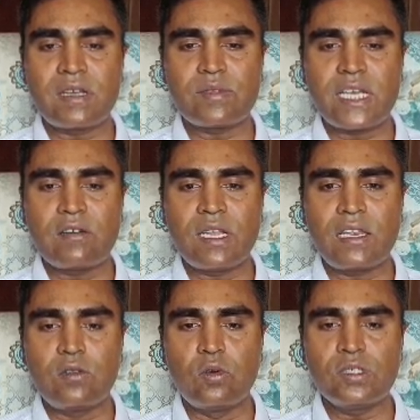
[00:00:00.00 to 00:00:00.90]
subtrigonal,
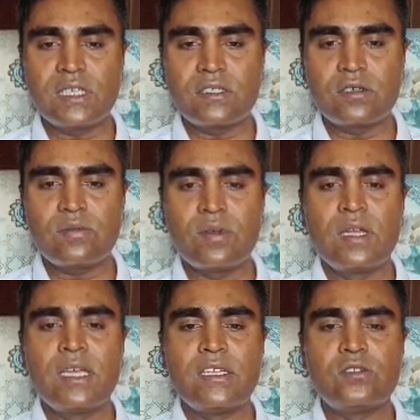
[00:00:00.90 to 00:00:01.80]
no chance of
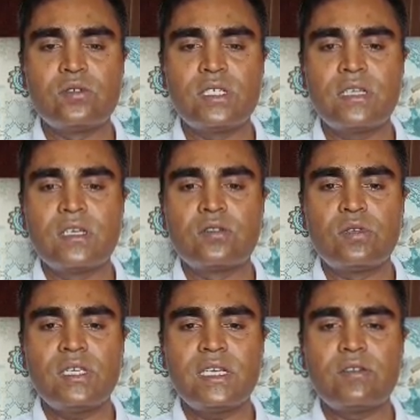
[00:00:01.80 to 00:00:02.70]
injuring to
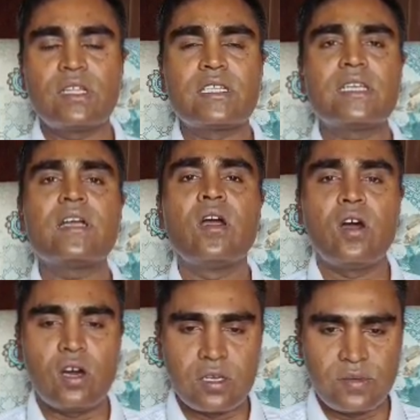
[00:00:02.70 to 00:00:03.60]
the ureteric
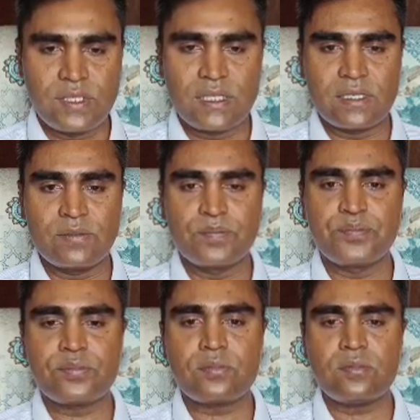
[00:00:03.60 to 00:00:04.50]
orifices.
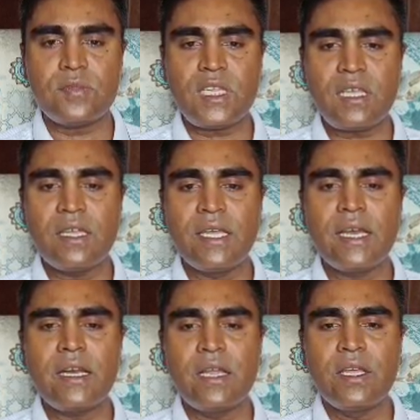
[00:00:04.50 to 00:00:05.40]

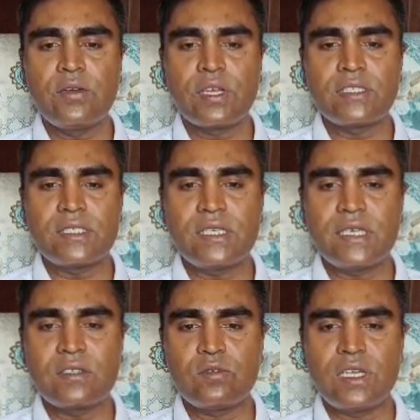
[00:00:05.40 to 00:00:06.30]
Here you can see
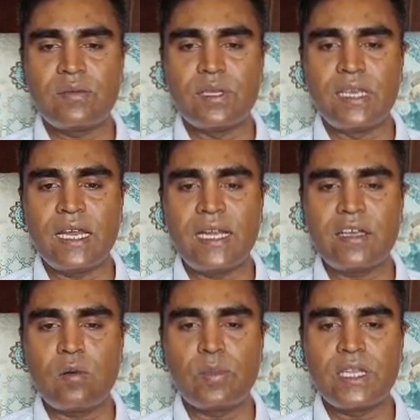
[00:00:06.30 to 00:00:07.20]
that we have nearly
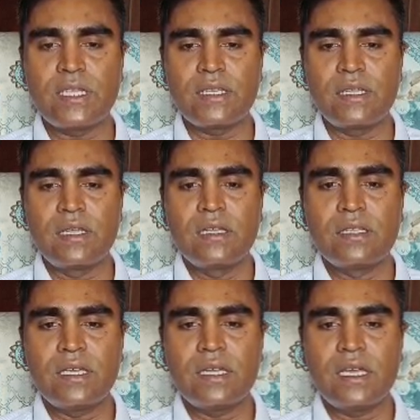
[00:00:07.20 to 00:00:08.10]
completed
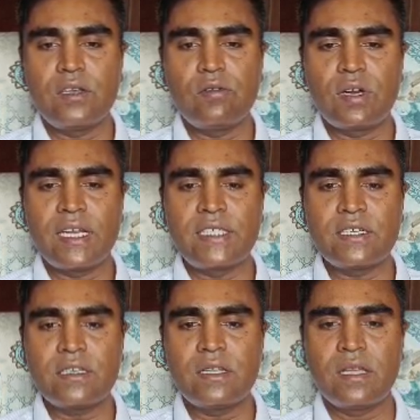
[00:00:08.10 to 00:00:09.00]
the
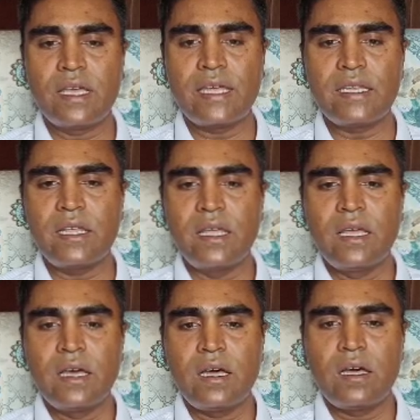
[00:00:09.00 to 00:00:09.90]
enucleation, and
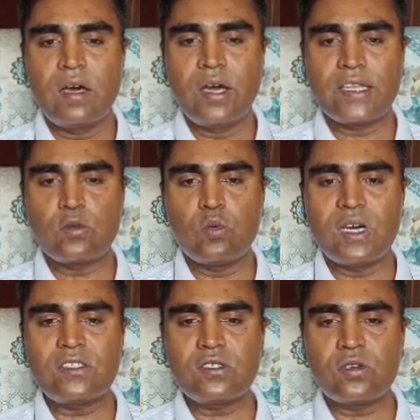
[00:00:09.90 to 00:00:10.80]
at
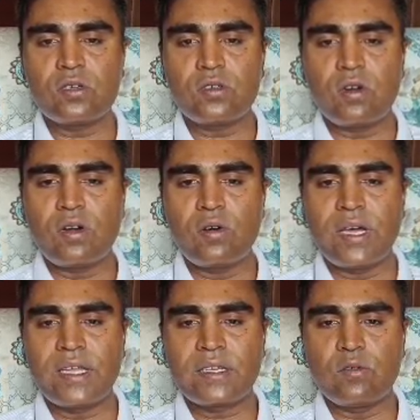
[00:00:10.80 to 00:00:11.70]
one shot or
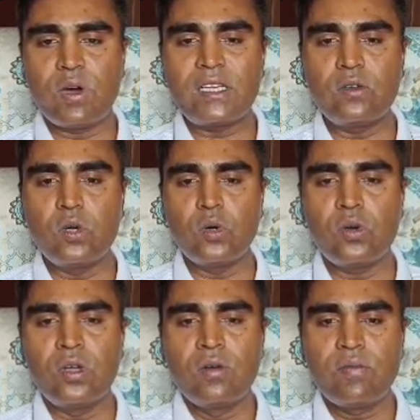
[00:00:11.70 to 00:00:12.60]
at one
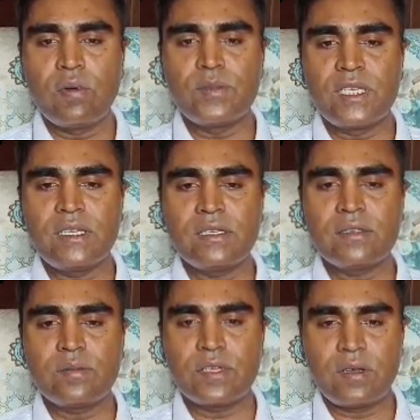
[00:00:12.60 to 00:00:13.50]
go from the
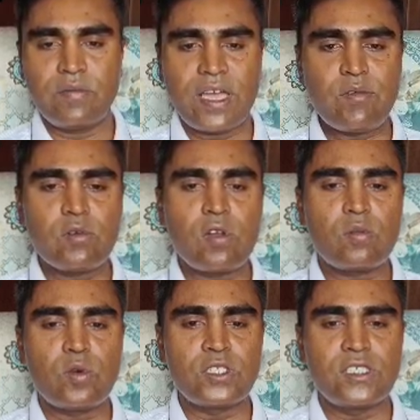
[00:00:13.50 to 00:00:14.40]
5
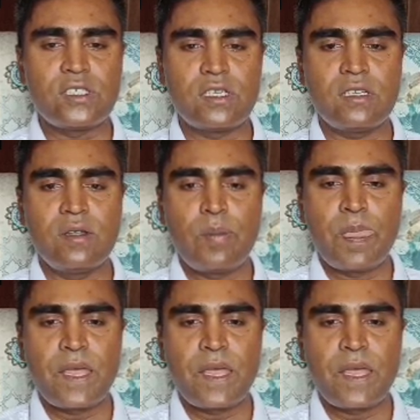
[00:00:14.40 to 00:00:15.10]
o'clock position,